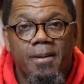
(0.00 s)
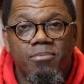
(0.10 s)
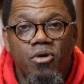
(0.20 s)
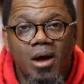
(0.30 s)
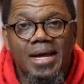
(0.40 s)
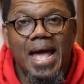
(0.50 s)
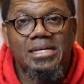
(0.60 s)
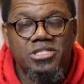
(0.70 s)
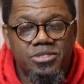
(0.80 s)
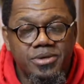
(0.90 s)

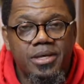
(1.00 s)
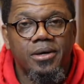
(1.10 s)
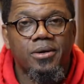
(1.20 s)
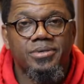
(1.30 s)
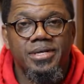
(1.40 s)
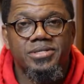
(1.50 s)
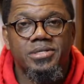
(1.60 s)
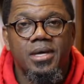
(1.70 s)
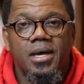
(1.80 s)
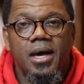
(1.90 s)
broadcast studio,
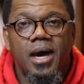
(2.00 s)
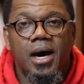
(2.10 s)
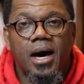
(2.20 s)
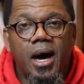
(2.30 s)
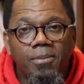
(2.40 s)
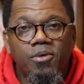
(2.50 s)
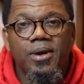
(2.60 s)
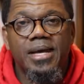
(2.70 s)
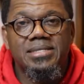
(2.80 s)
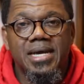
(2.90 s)
this
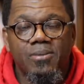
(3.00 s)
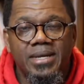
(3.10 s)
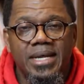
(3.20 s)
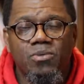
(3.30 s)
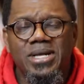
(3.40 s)
upgrades that we need.